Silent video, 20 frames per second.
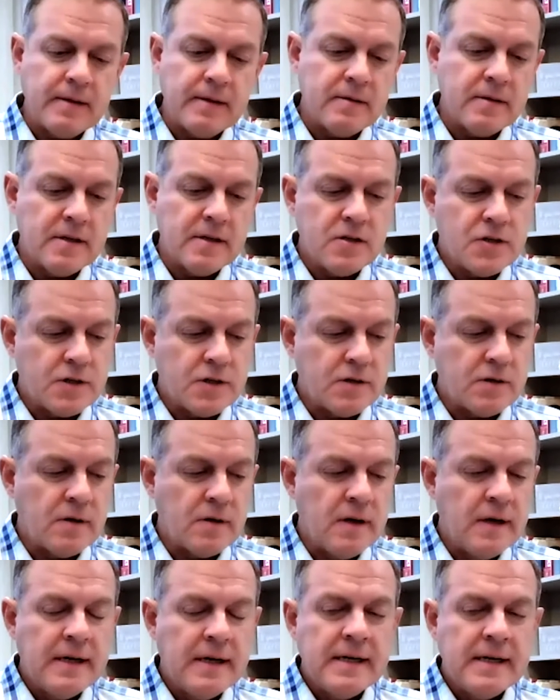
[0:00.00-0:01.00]

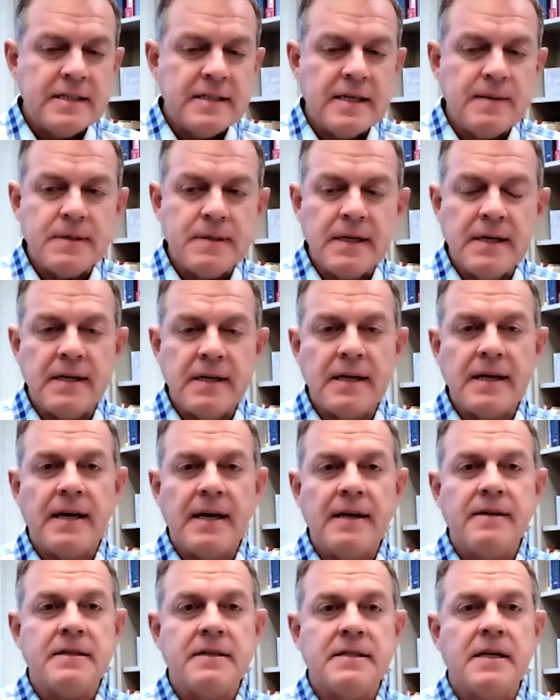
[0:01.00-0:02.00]
literature seems to
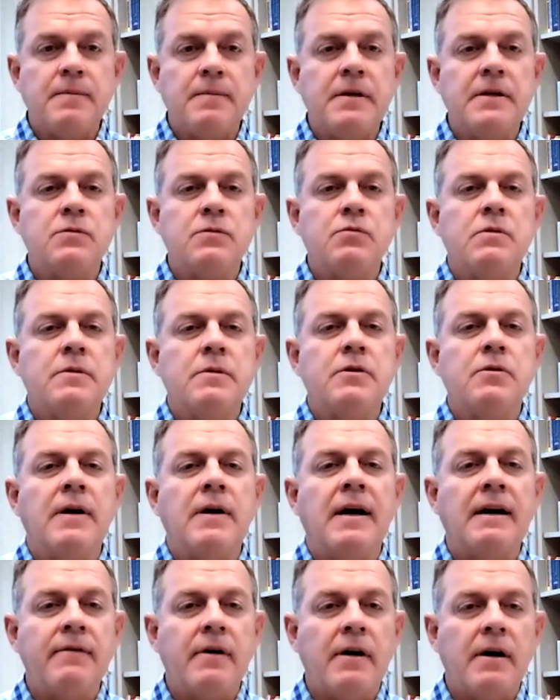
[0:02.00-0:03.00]
indicate that some of these women who
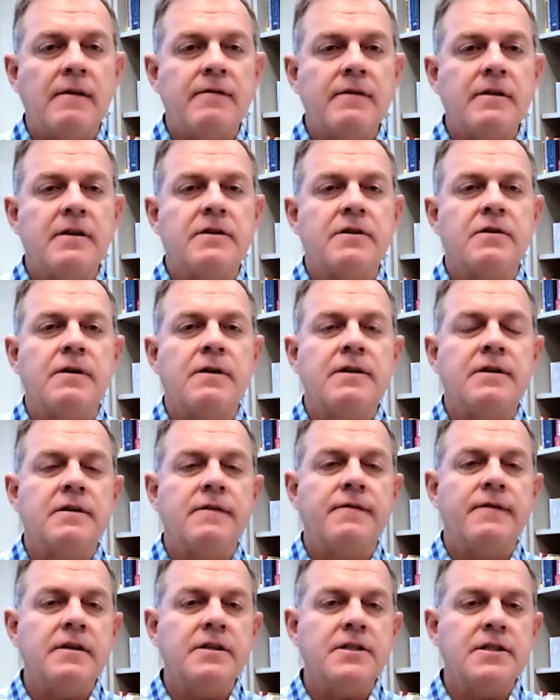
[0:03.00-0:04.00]
have ovulatory
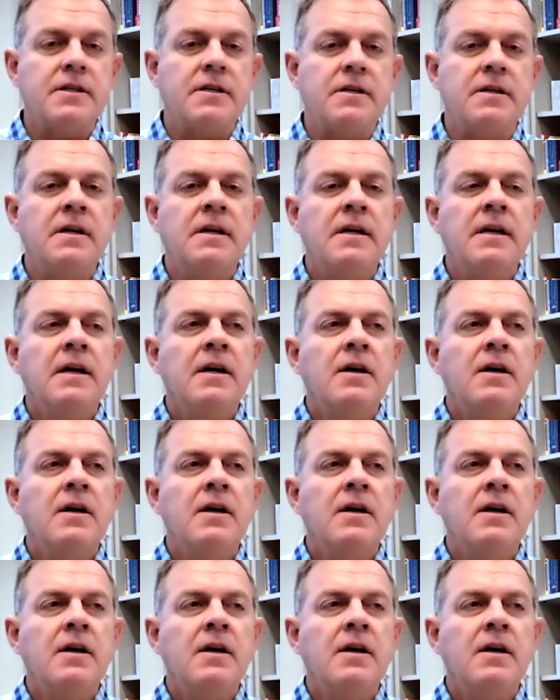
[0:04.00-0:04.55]
dysfunction,